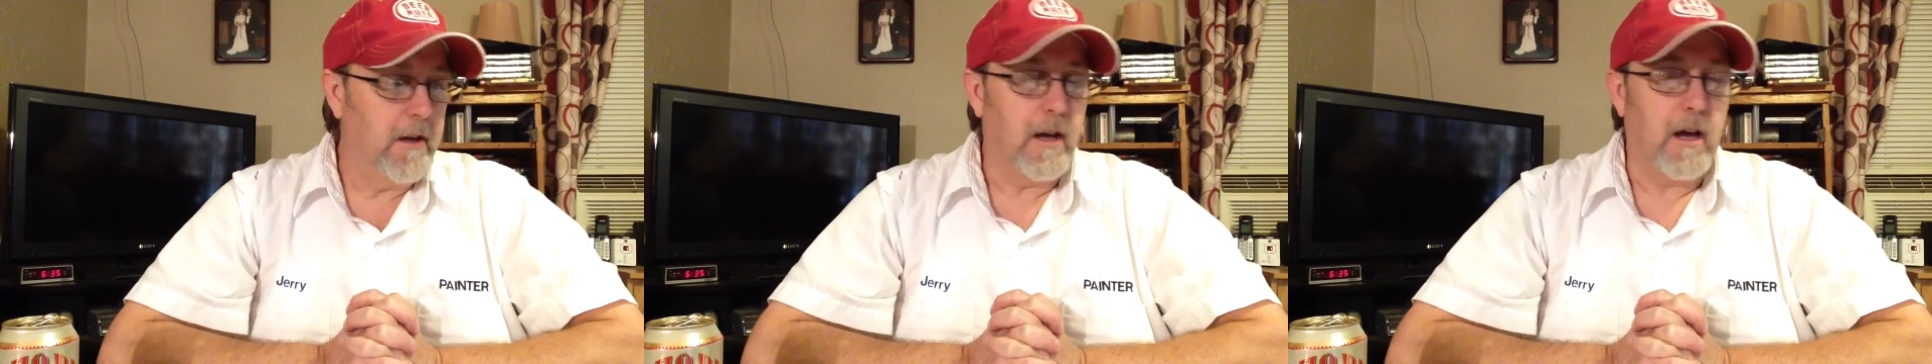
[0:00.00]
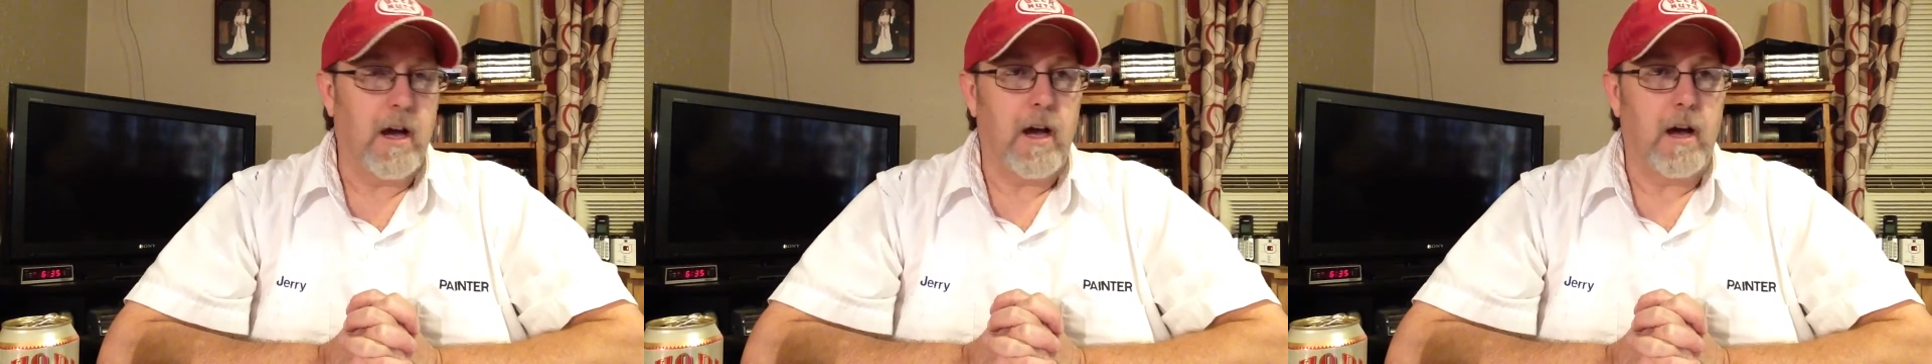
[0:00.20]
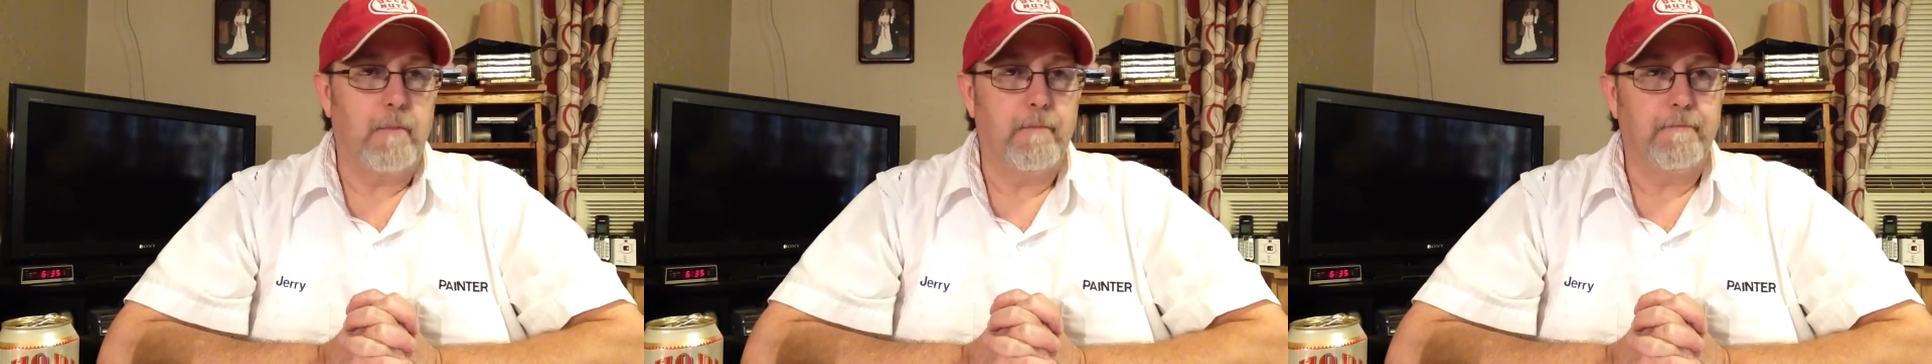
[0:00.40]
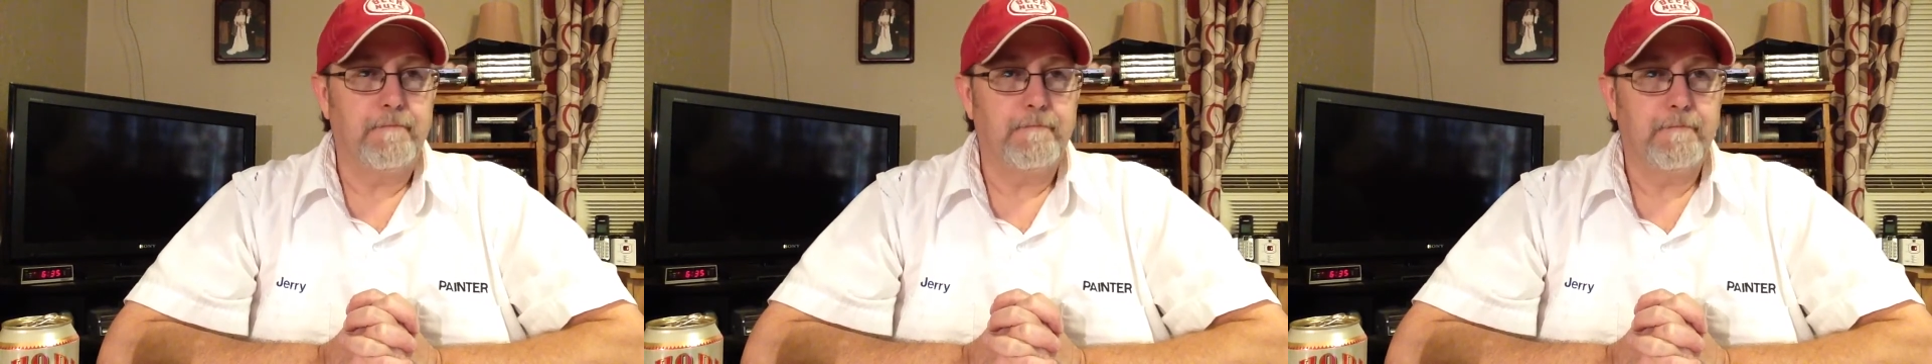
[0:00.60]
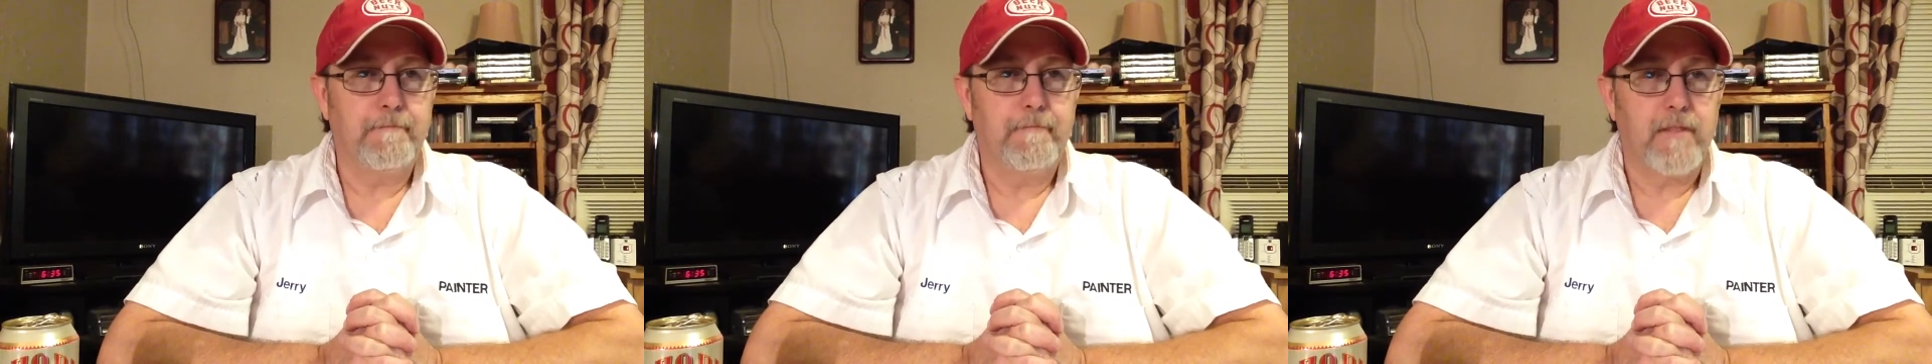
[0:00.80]
Um,
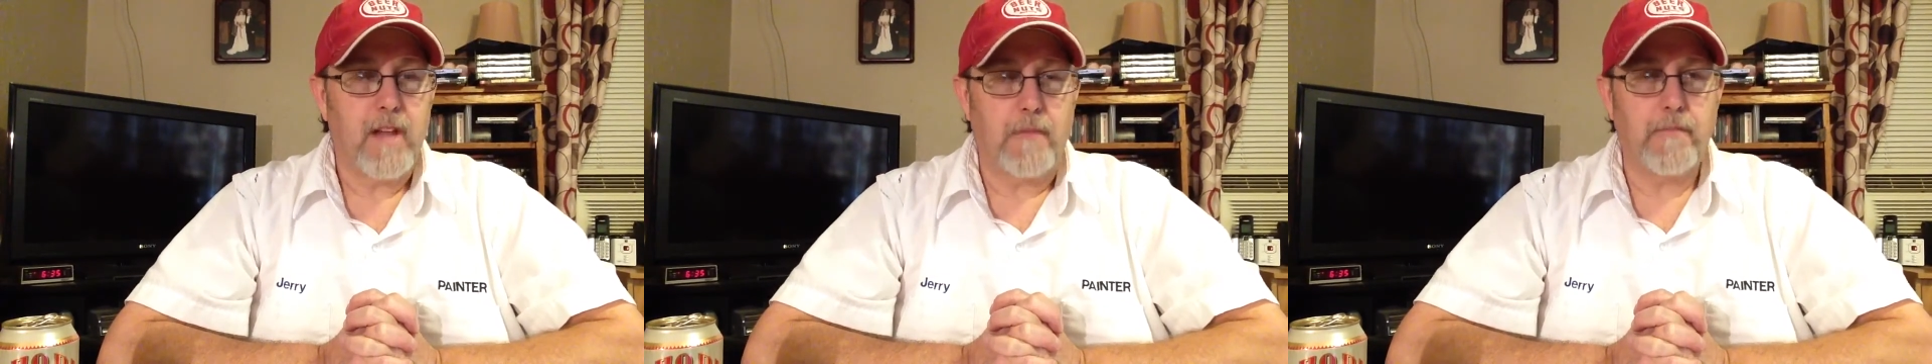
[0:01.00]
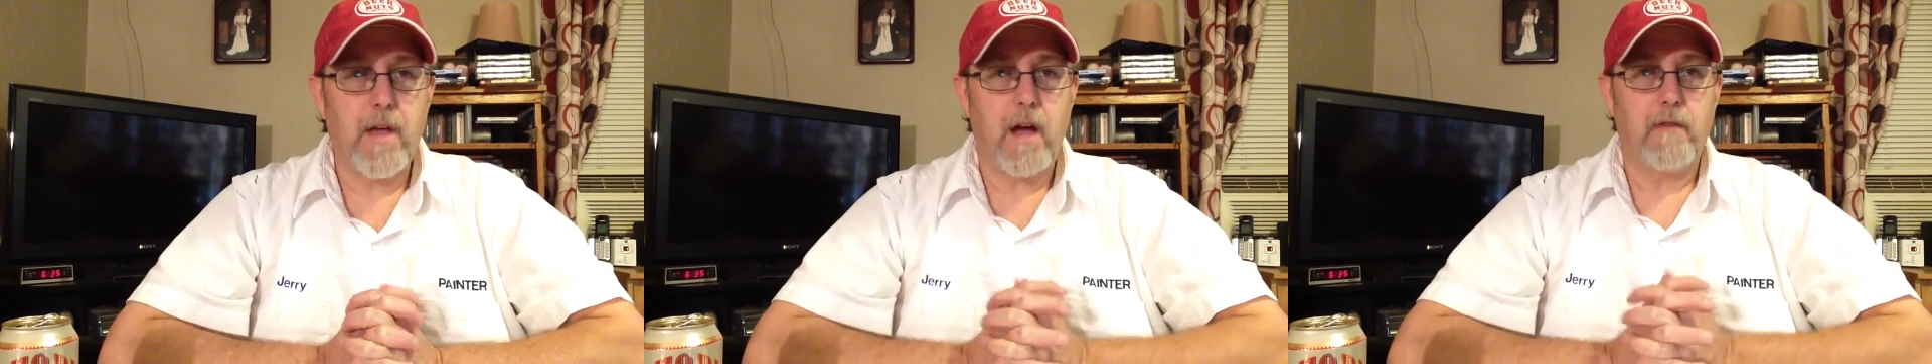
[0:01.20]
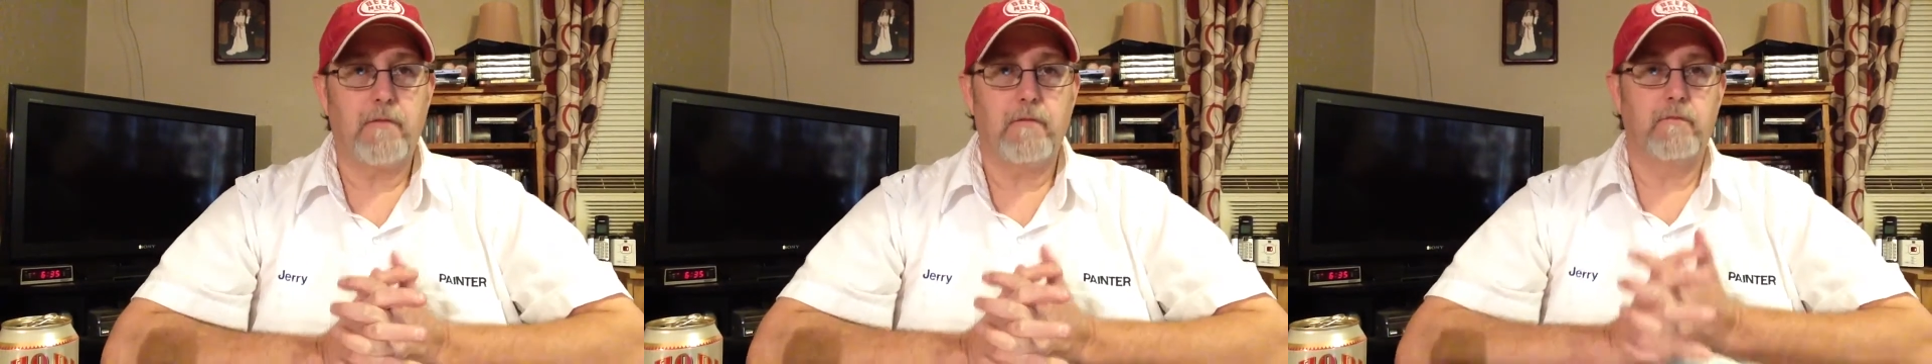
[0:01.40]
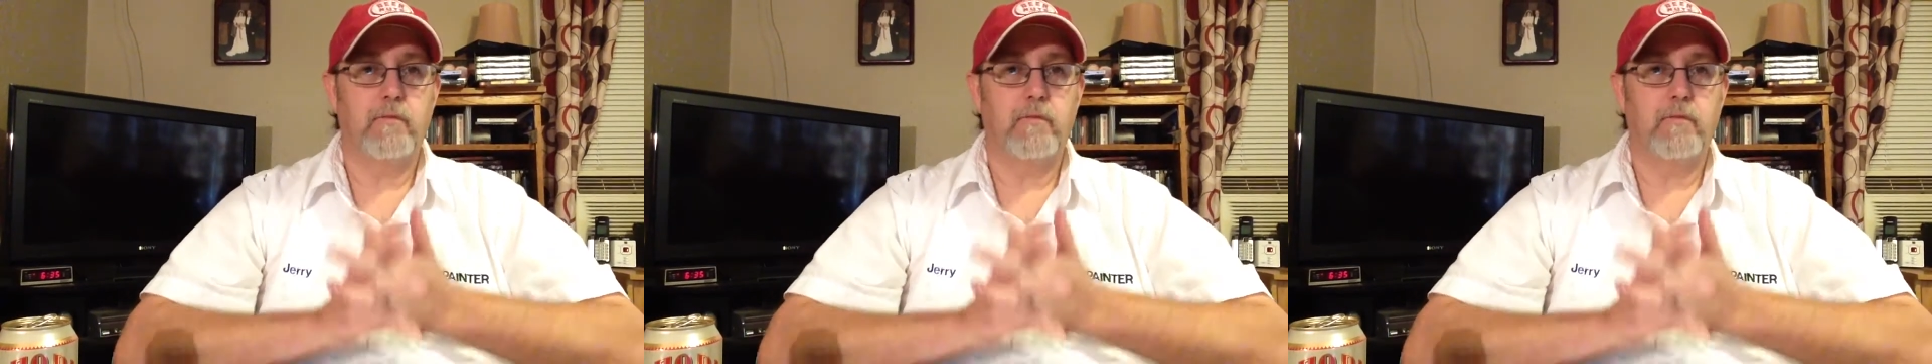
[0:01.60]
I'm not